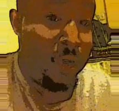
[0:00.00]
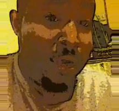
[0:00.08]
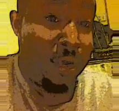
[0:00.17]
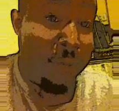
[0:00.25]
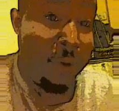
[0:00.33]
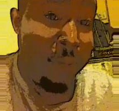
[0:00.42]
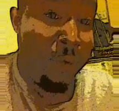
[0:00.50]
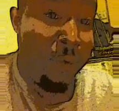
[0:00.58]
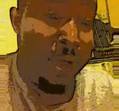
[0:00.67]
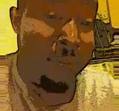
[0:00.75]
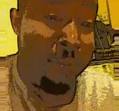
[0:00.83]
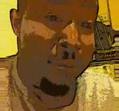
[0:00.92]
Like my
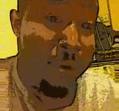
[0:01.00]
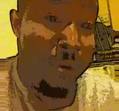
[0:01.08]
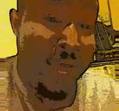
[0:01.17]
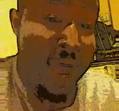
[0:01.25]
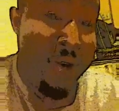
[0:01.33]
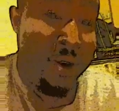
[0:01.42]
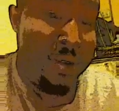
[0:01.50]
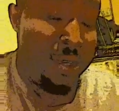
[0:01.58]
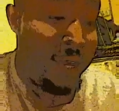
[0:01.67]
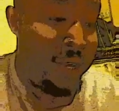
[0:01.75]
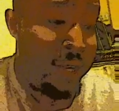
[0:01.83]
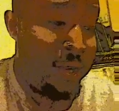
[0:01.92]
boy Paul Counter
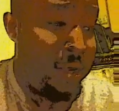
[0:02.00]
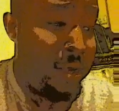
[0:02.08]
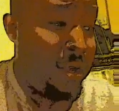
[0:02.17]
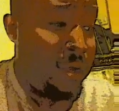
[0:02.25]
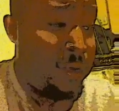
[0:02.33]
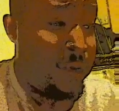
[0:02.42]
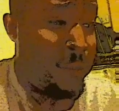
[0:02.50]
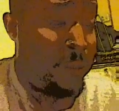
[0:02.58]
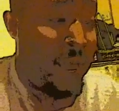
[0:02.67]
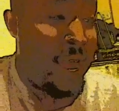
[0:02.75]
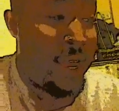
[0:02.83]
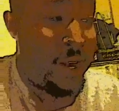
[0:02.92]
said, they're
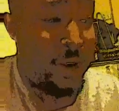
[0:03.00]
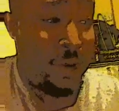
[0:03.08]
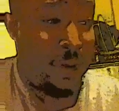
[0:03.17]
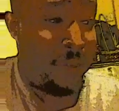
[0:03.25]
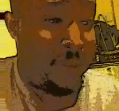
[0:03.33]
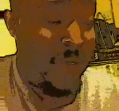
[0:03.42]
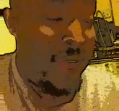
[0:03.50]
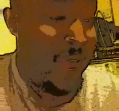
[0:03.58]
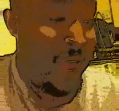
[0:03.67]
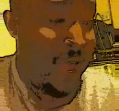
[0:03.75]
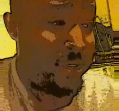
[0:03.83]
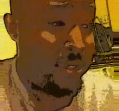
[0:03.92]
playing on the
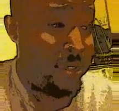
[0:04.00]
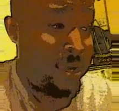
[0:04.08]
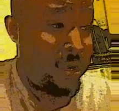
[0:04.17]
fans.